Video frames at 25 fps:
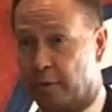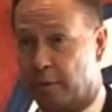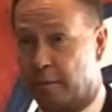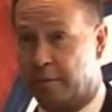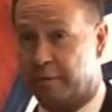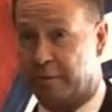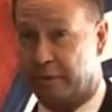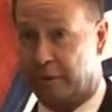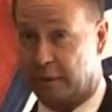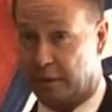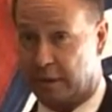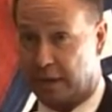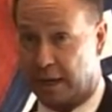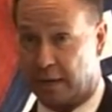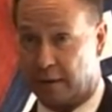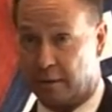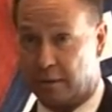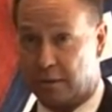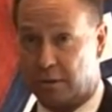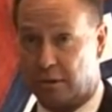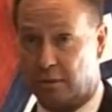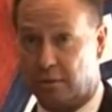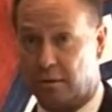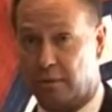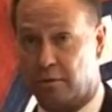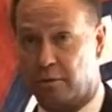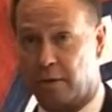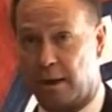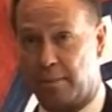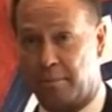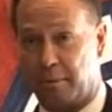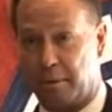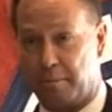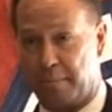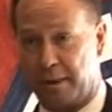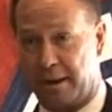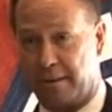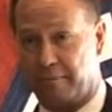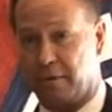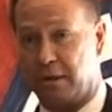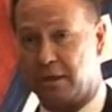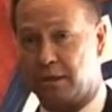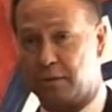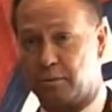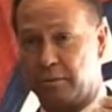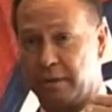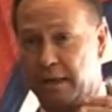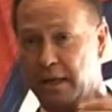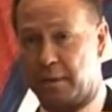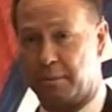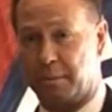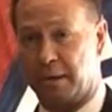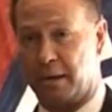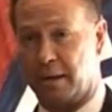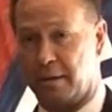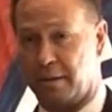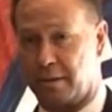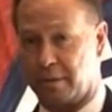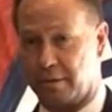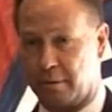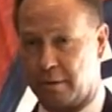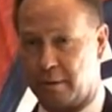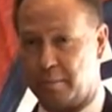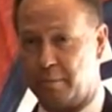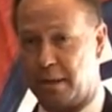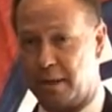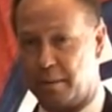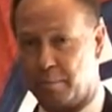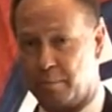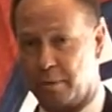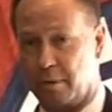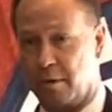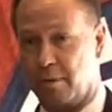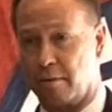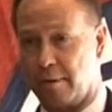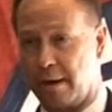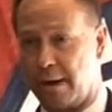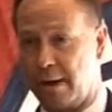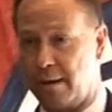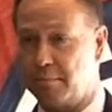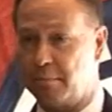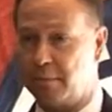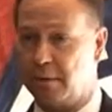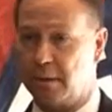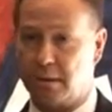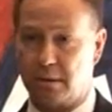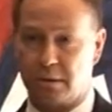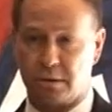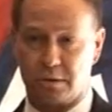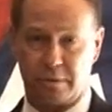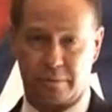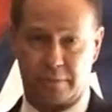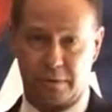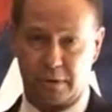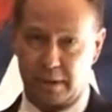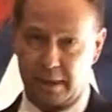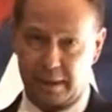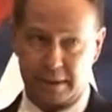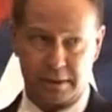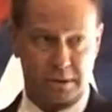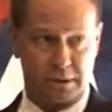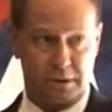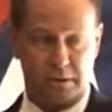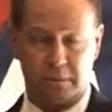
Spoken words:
room if you'd care to grab a beverage. We got about a 30-minute program, so if you'd like